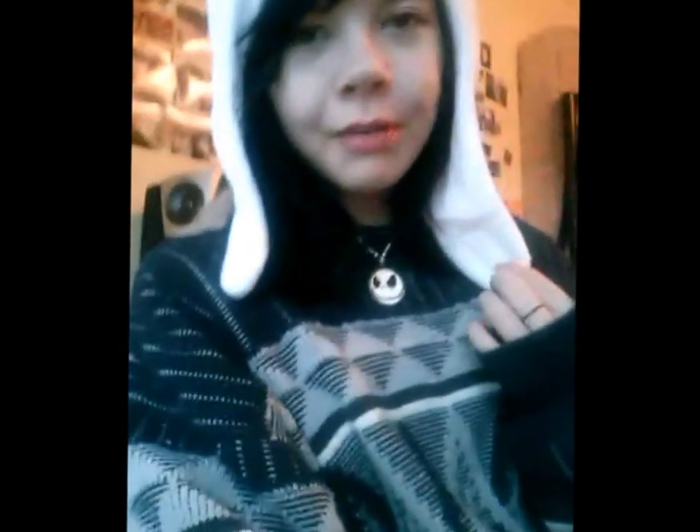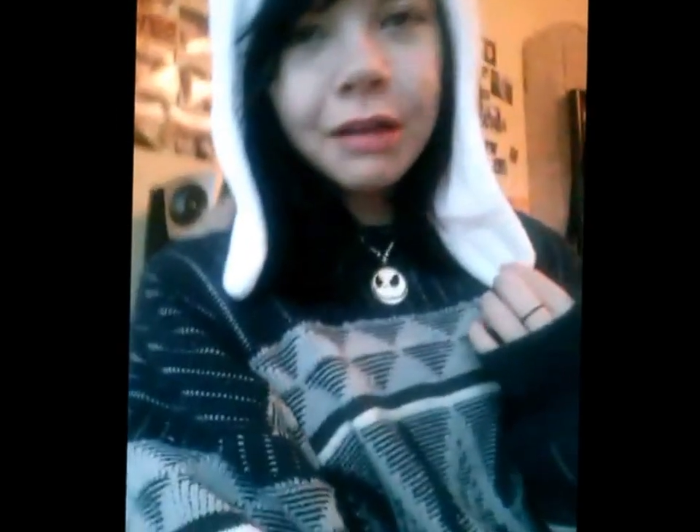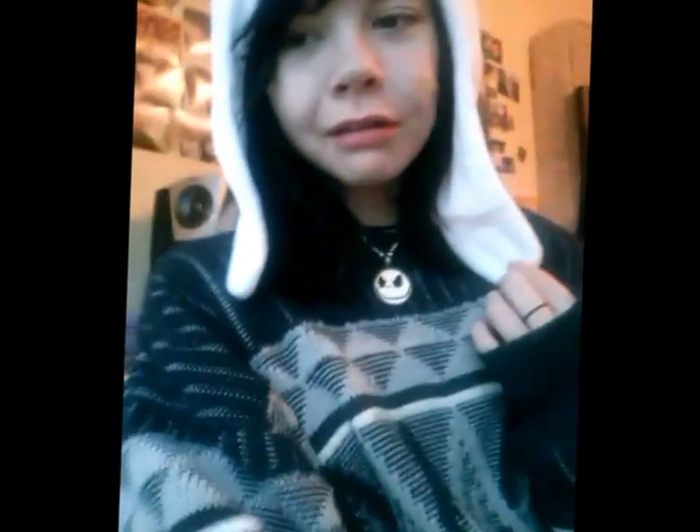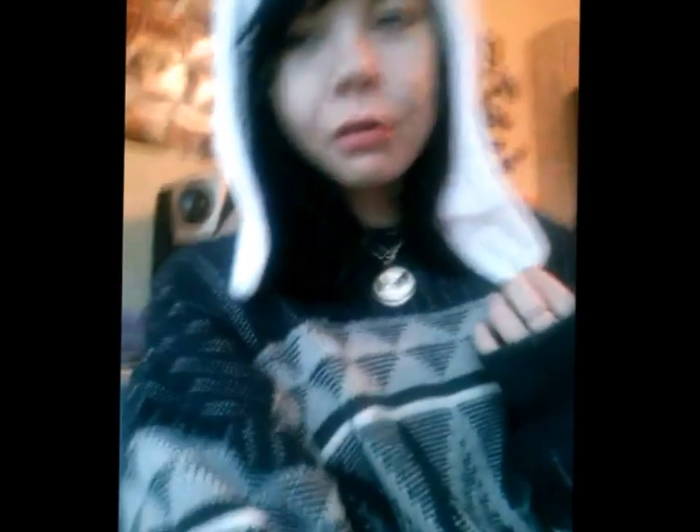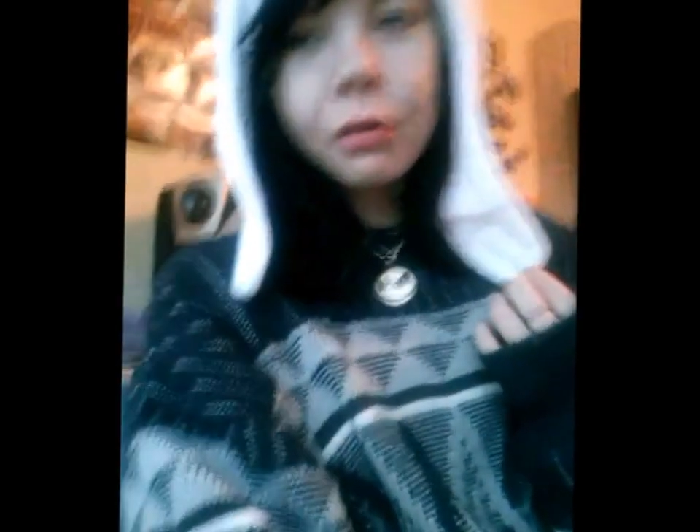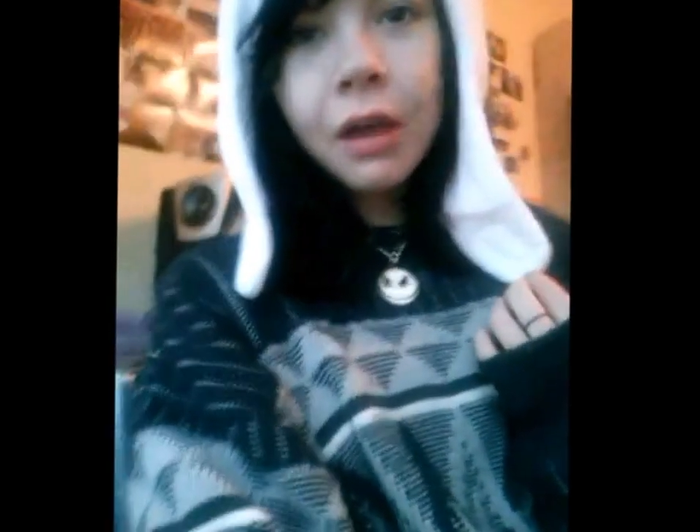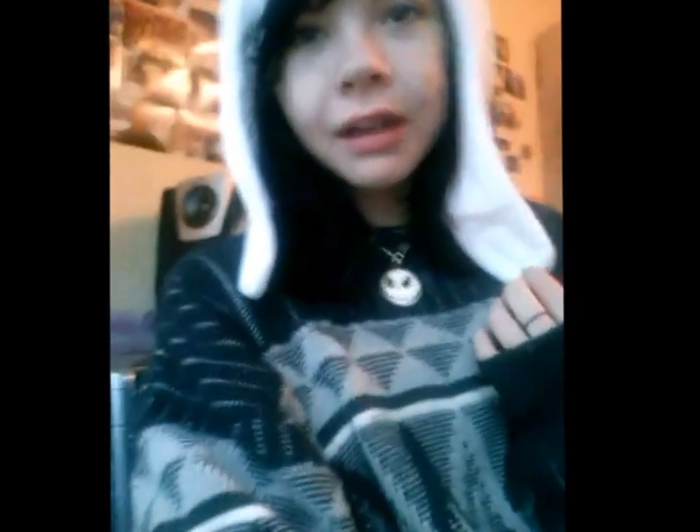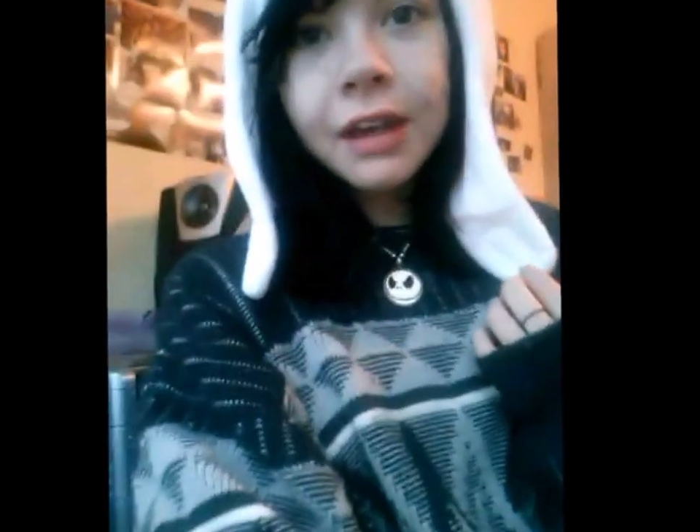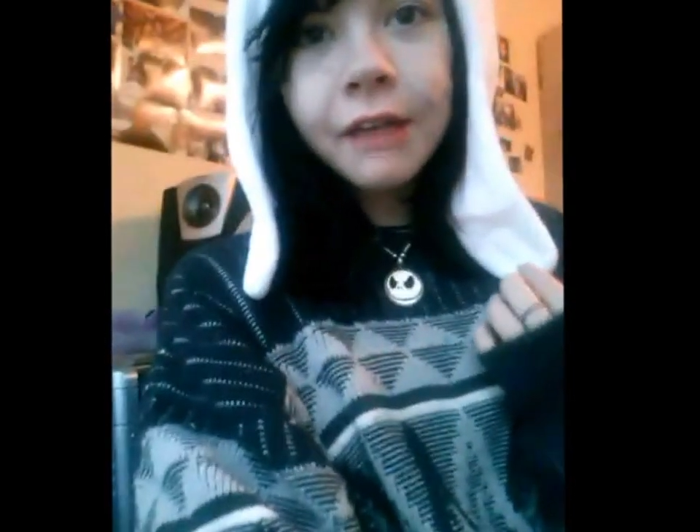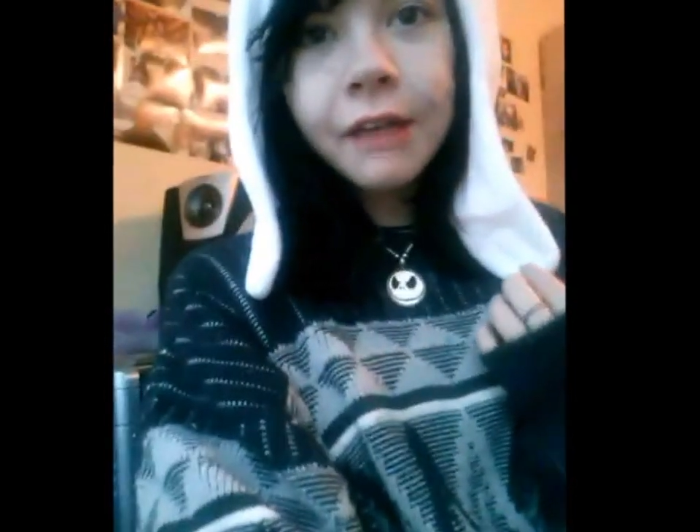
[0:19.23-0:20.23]
so I can
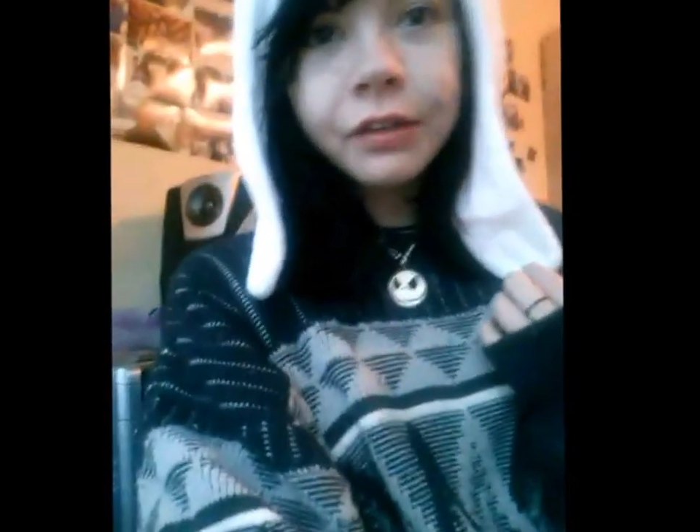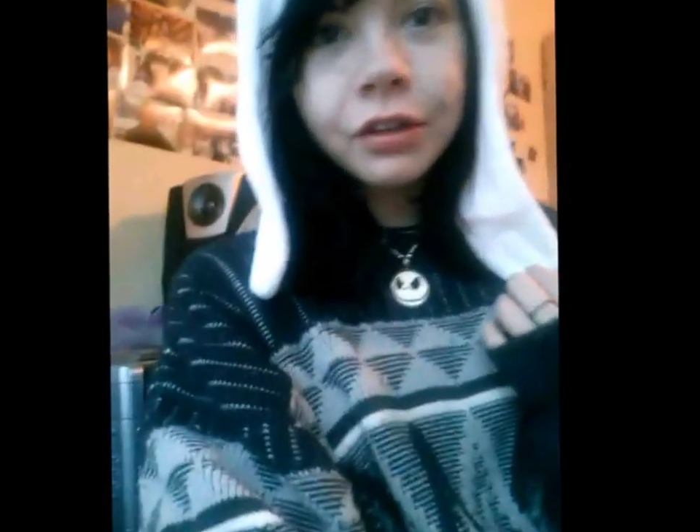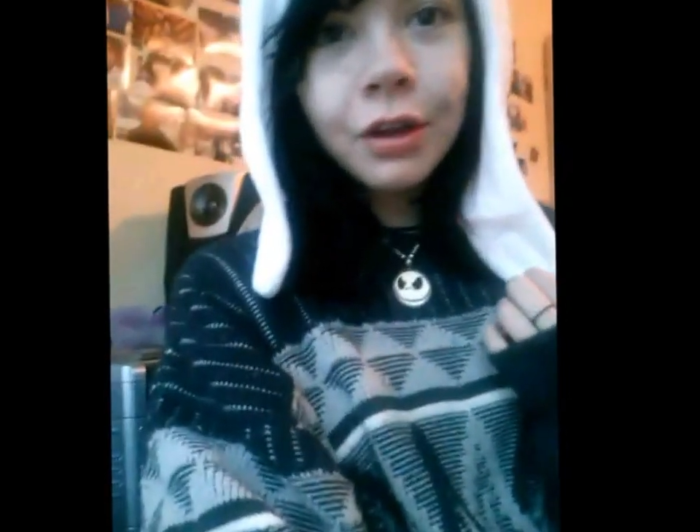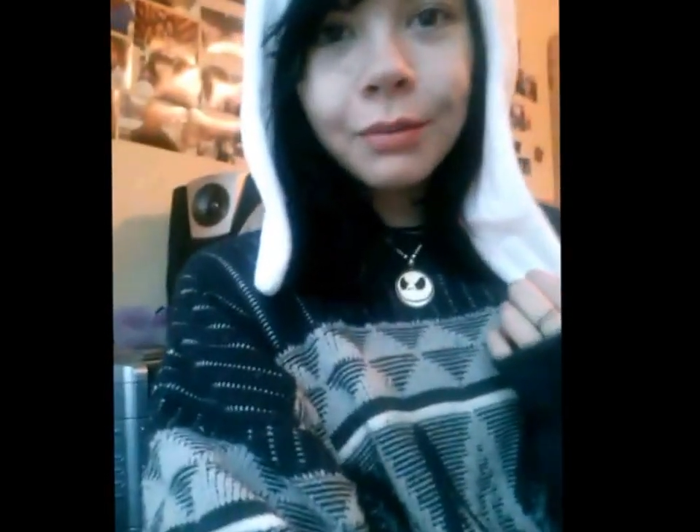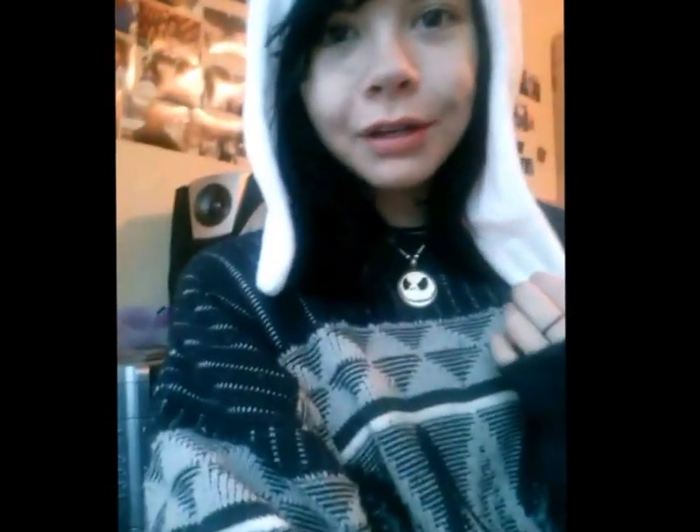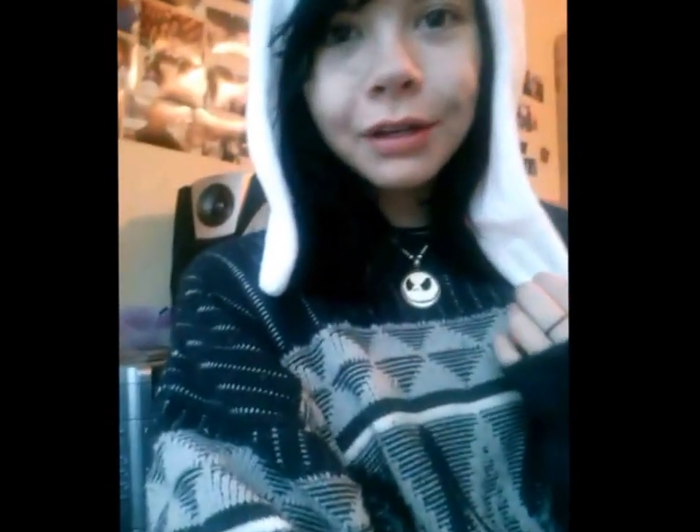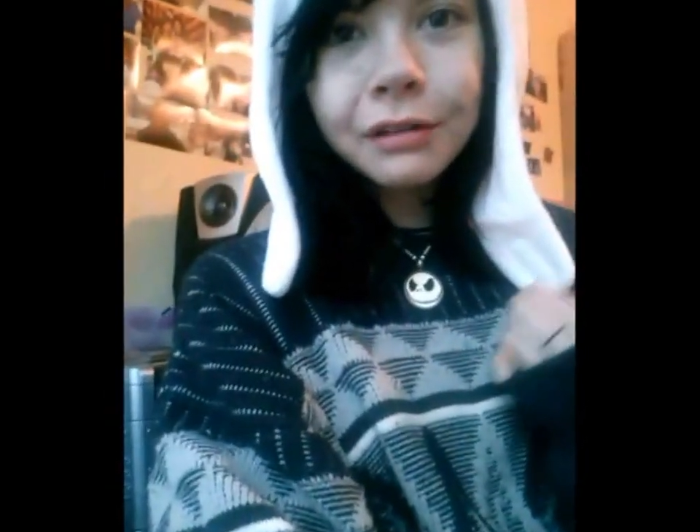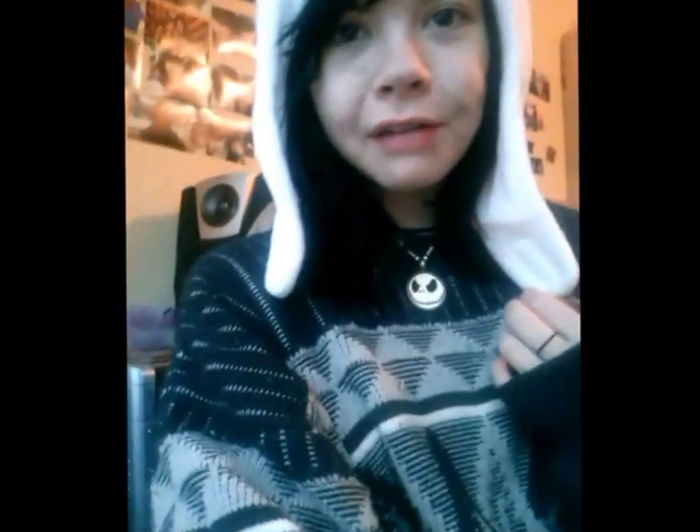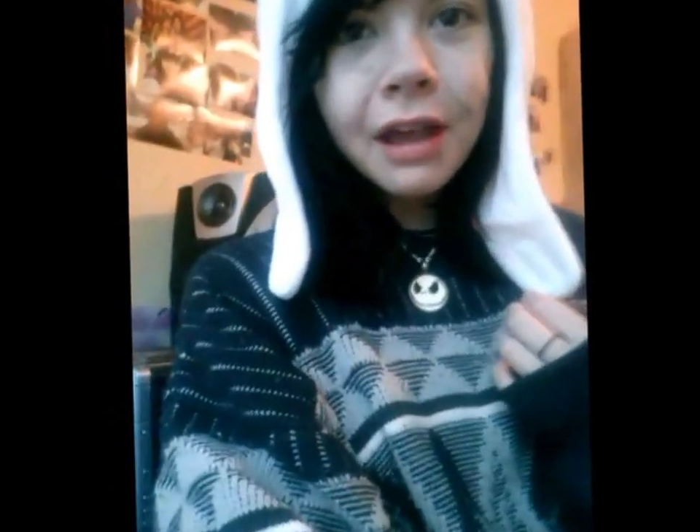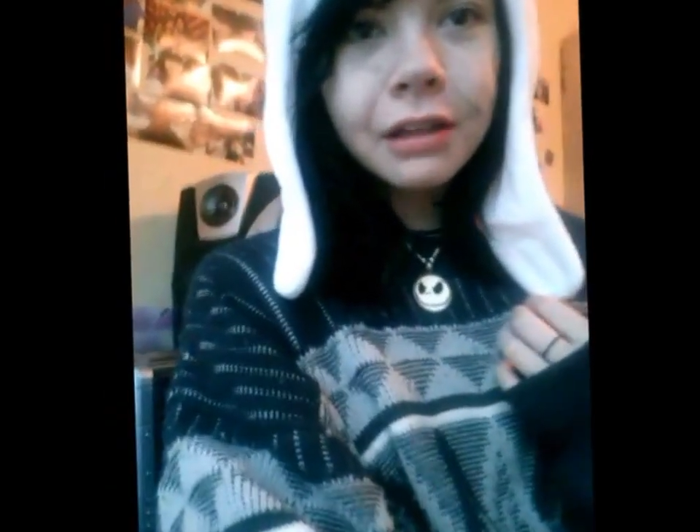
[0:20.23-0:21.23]
have a turn because
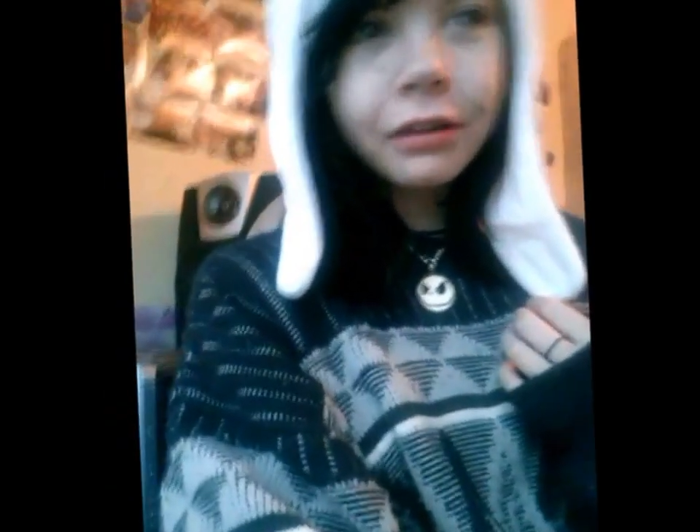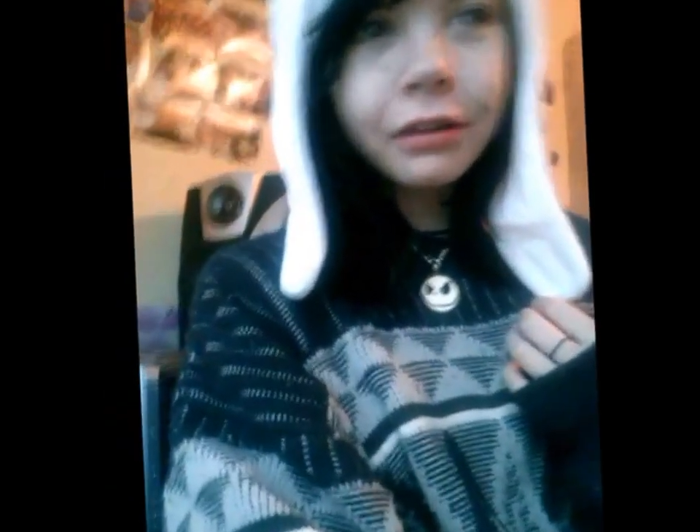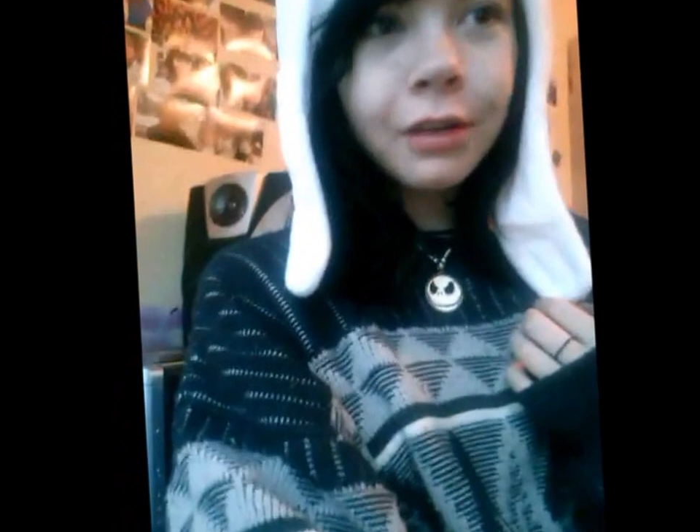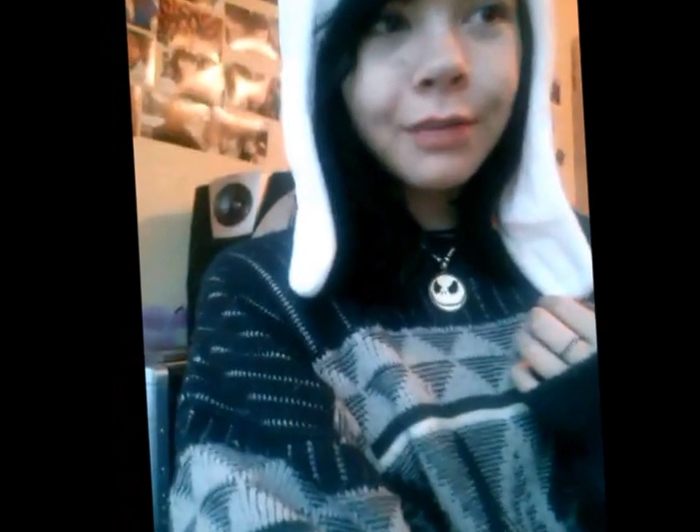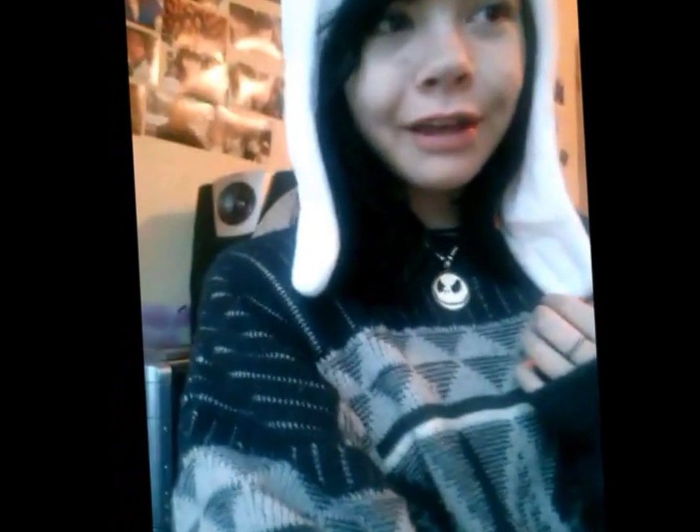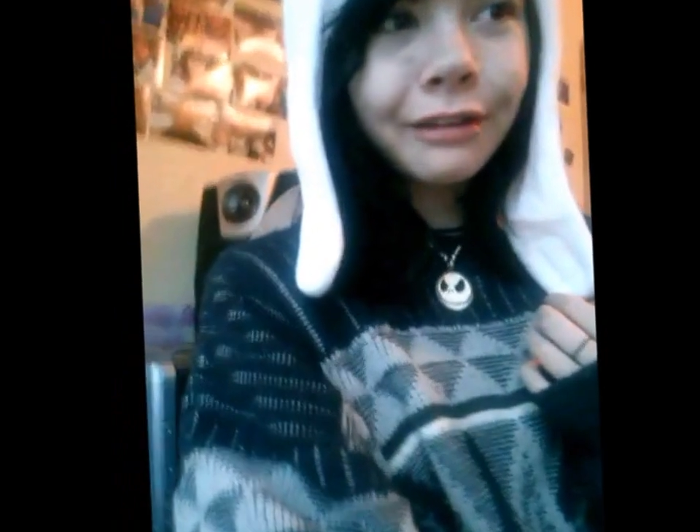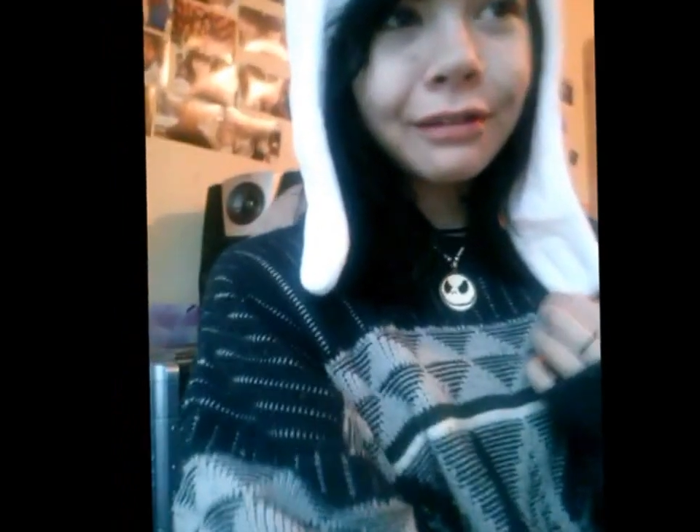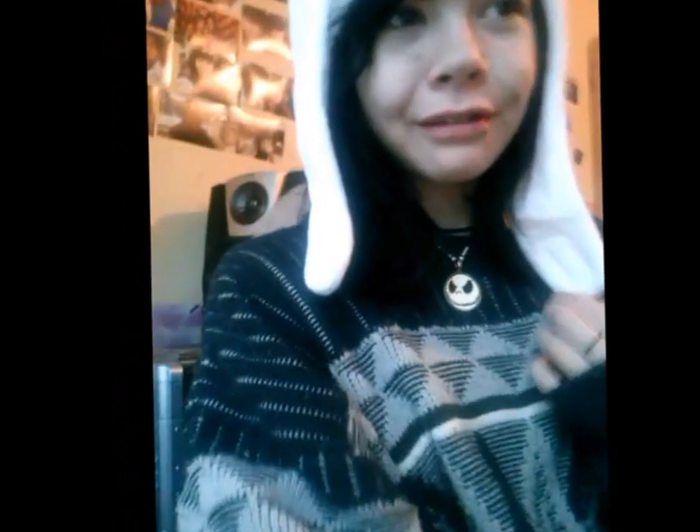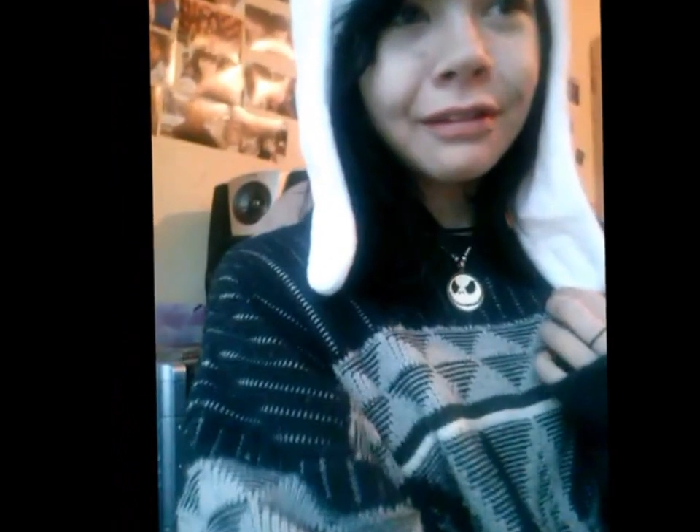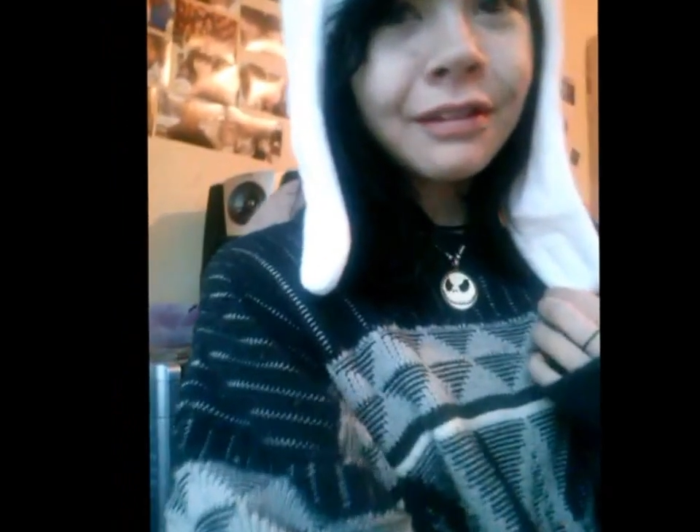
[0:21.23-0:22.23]
I look a mess.